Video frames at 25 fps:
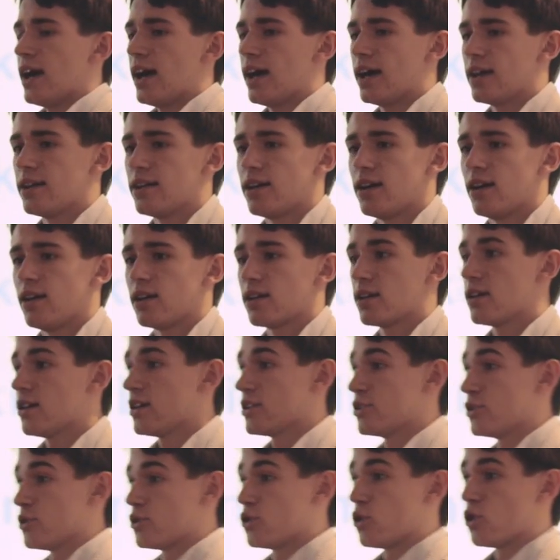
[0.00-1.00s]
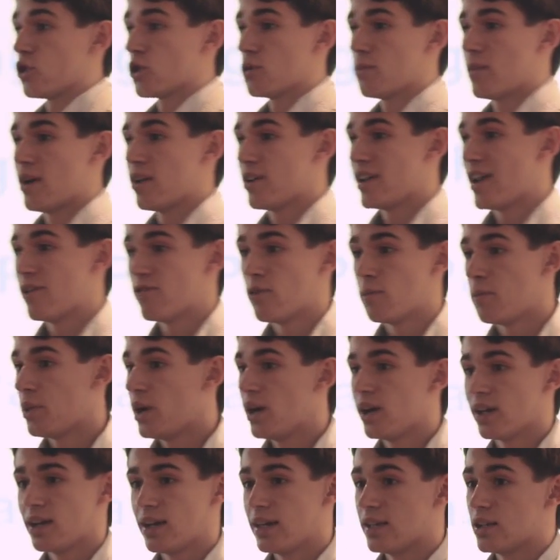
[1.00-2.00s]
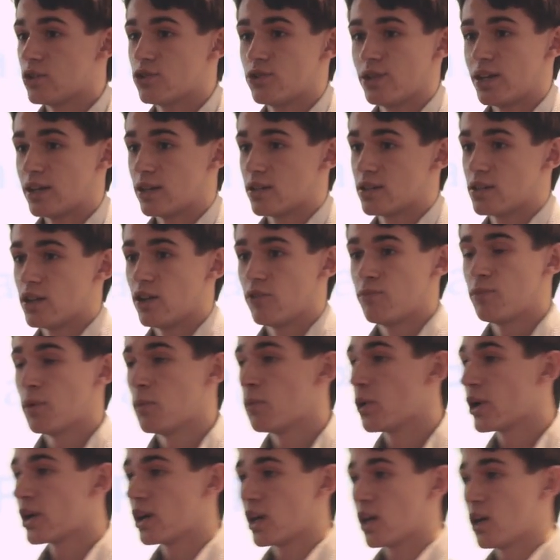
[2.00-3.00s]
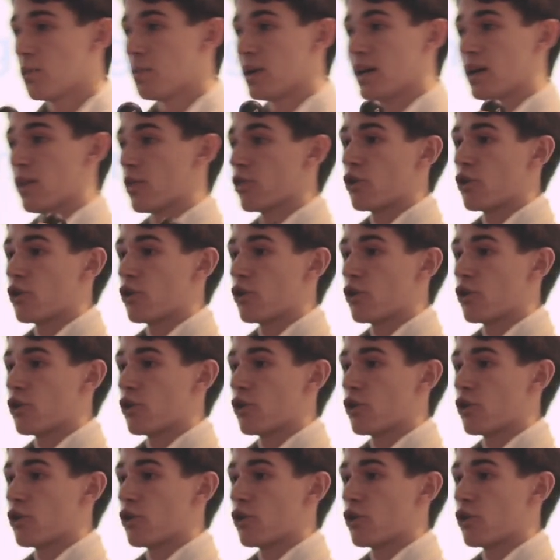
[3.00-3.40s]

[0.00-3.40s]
and Kirsty was talking about never buying links and that kind of stuff. But we're going to completely